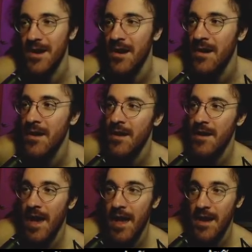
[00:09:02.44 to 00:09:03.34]
you know.
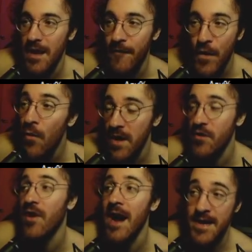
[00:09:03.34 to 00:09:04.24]
And if you want
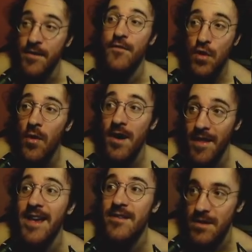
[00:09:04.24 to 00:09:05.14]
to grind it, if you want to,
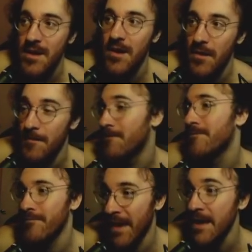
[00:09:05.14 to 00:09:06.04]
like, you know,
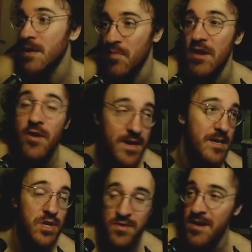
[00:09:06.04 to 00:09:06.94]
make speedrun
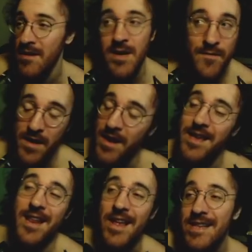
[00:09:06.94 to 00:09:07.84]
history,
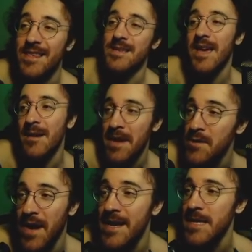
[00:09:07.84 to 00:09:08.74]
fucking get into this game.
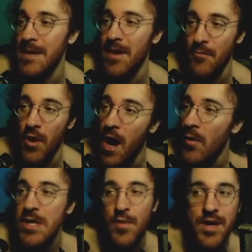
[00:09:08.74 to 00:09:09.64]
That's what I say, man. We're
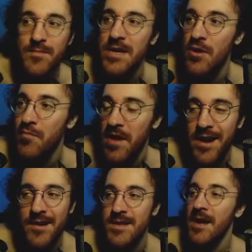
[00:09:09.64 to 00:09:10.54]
always welcoming new
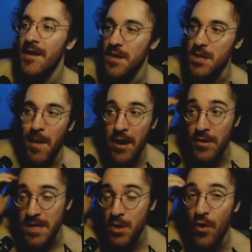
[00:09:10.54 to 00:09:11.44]
players. The
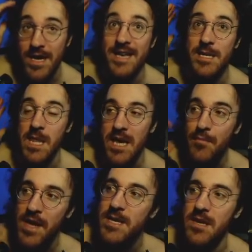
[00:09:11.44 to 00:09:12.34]
Spyro Discord is
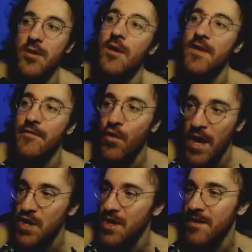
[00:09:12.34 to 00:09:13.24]
the place to go if you have
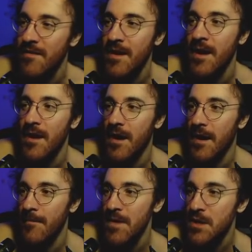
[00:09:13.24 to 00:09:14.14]
questions.
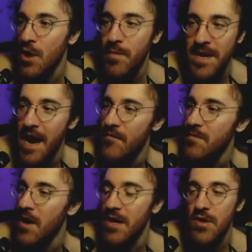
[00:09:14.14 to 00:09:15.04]
It's open to
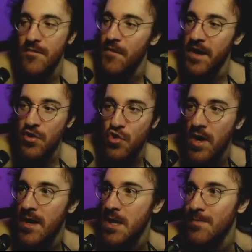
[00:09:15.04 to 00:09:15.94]
everybody. You can fucking
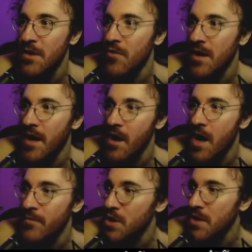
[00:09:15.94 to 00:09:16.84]
join on
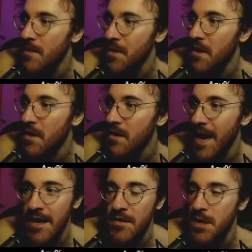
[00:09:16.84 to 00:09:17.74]
speedrun.com. Just look up
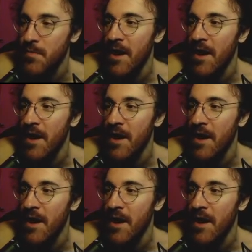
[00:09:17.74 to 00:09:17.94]
any of the